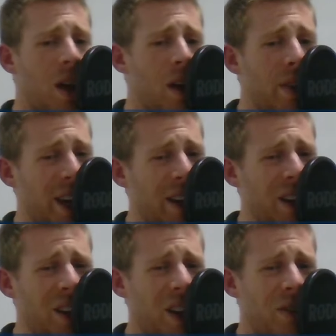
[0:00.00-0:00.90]
They
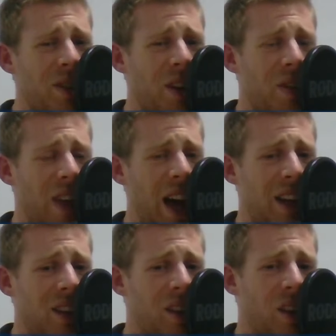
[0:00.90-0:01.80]
couldn't have done
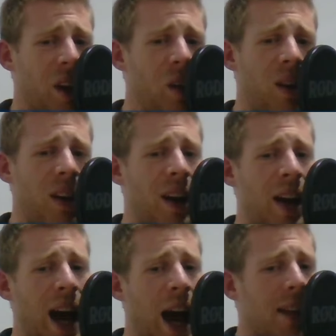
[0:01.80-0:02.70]
that, you know,
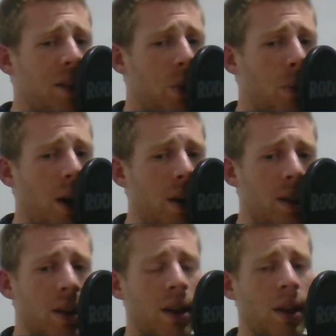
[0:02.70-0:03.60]
Alice
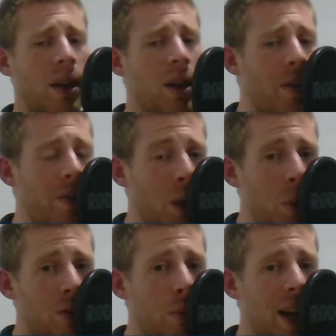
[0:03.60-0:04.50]
remarked. They
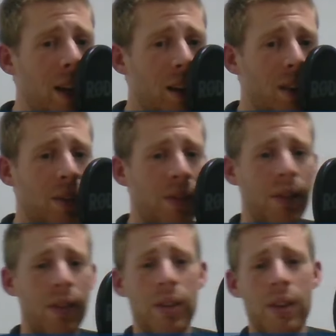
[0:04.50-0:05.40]
would have been ill.
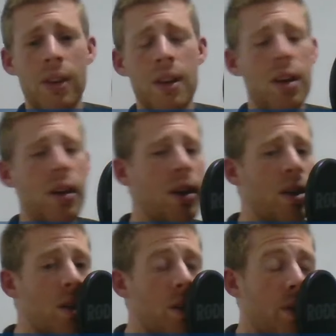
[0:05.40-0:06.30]

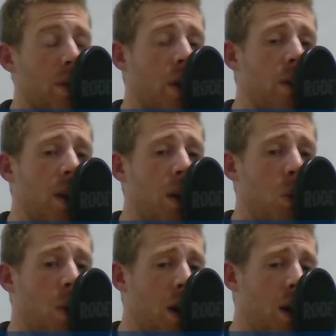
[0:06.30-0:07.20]
So they
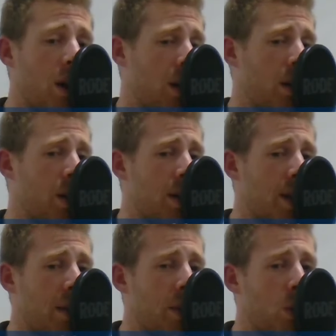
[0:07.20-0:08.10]
were,
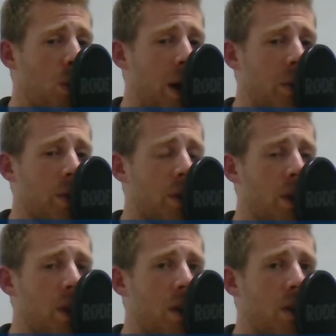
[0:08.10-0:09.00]
said the Dormouse.
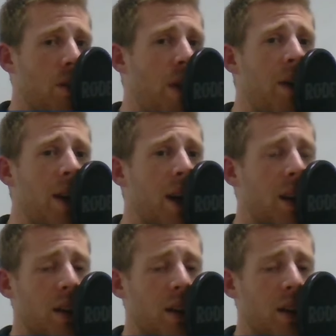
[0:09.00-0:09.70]
Very ill.